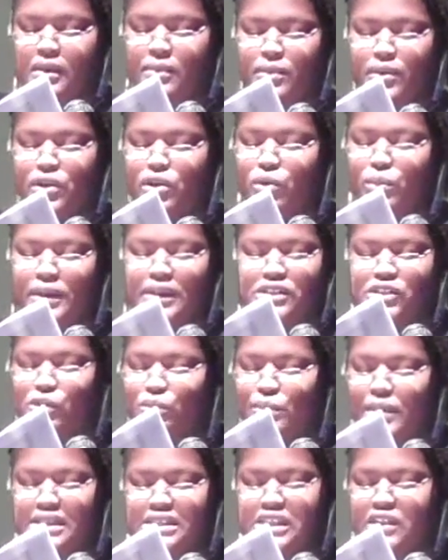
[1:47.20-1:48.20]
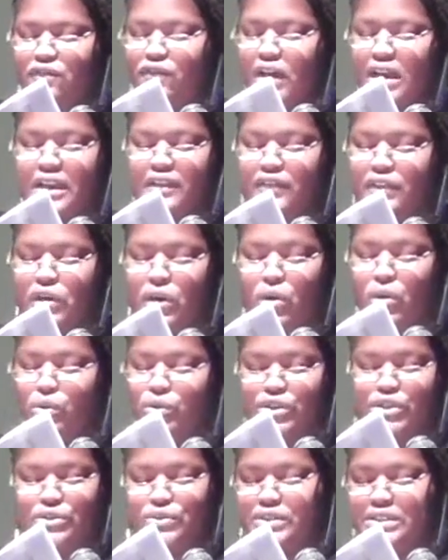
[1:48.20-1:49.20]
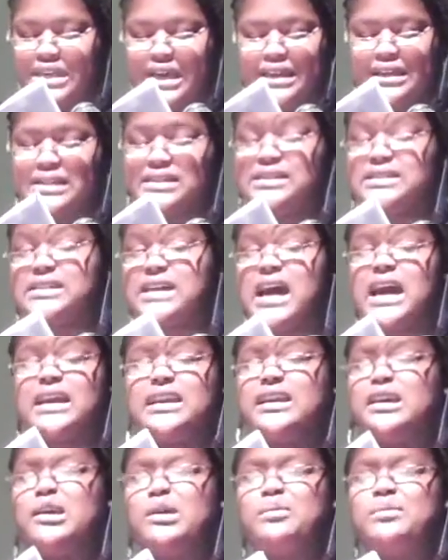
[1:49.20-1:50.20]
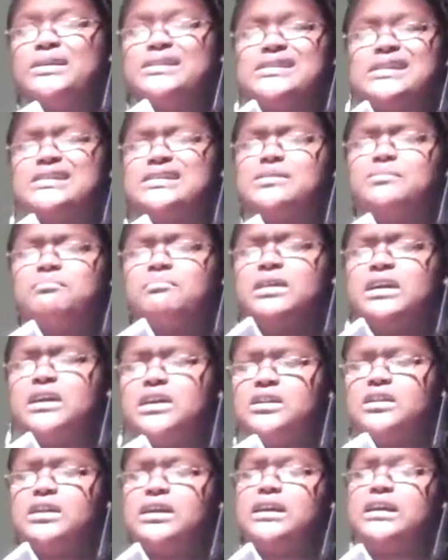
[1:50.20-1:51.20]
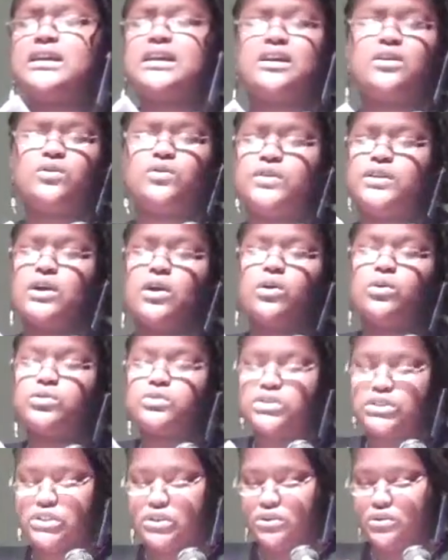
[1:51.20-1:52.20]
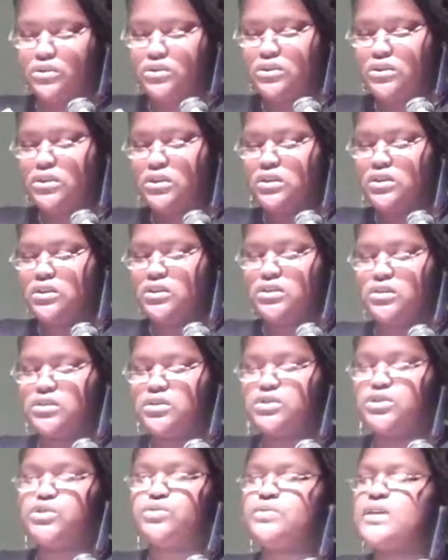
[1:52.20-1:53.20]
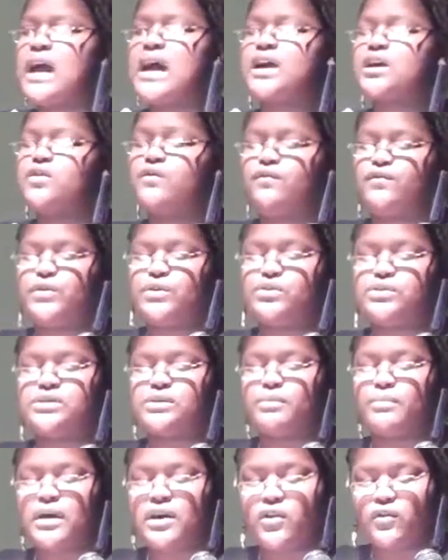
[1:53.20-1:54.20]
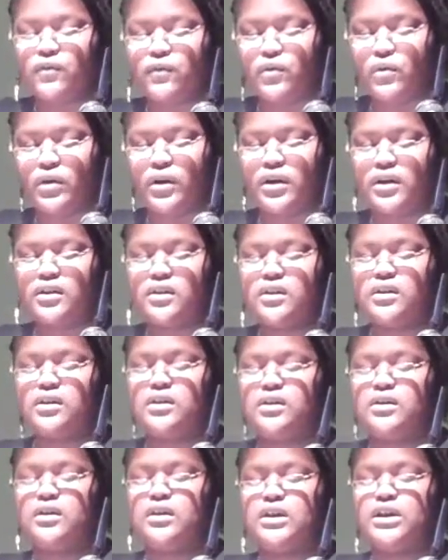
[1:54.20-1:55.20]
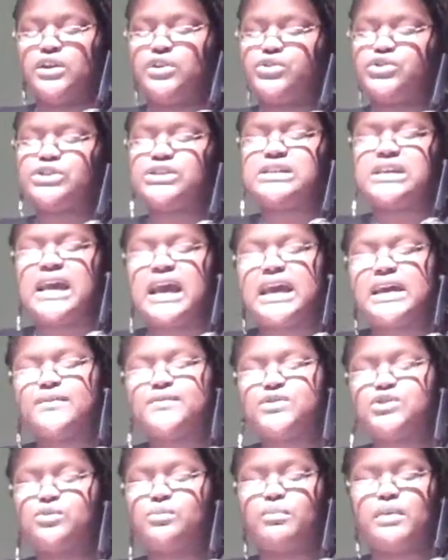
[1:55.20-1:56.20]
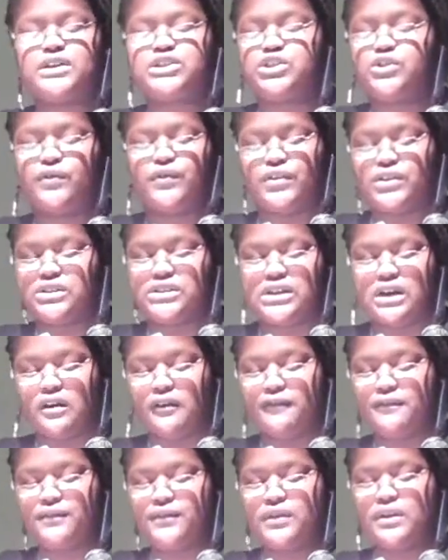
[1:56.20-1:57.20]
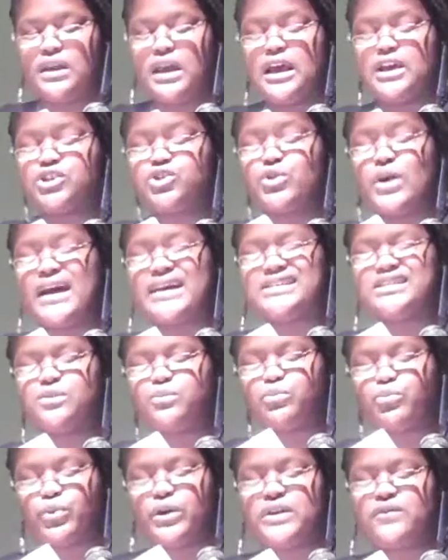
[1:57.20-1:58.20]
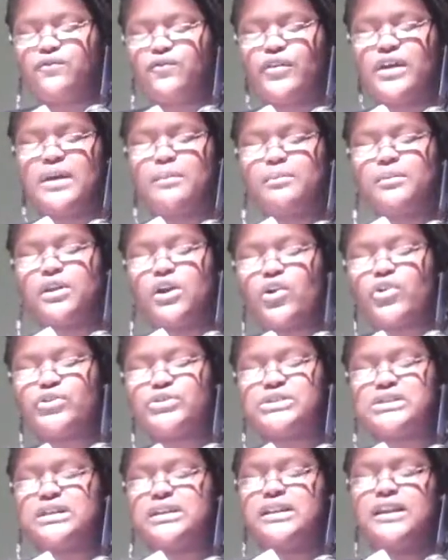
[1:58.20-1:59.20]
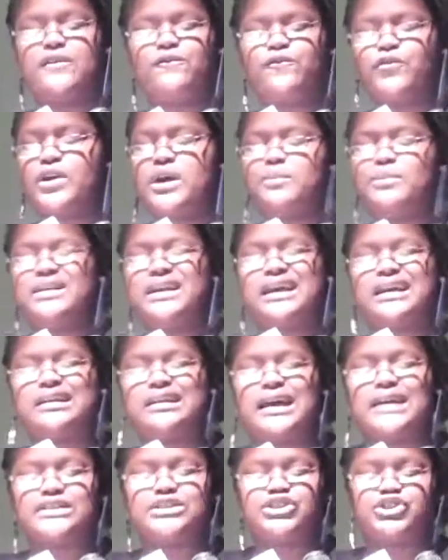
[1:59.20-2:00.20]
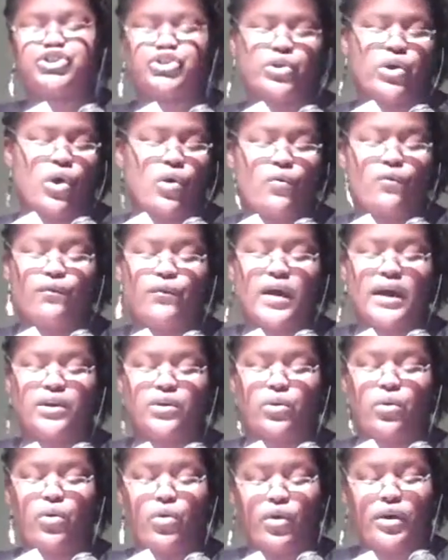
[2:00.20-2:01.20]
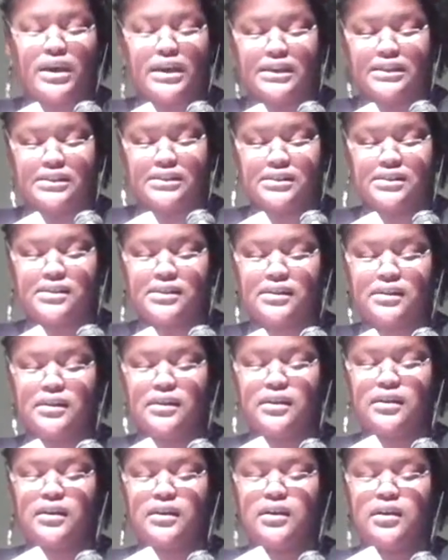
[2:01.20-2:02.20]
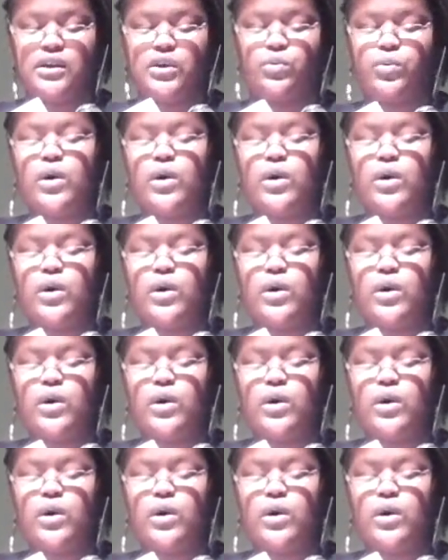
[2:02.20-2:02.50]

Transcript: but you'll be too busy finding the old you dead inside him. It doesn't mean he killed the old you. Do not confuse the metaphor. You just gave too much of yourself. Tried to breathe for him, learned to live for him, neglected your own vital organs. You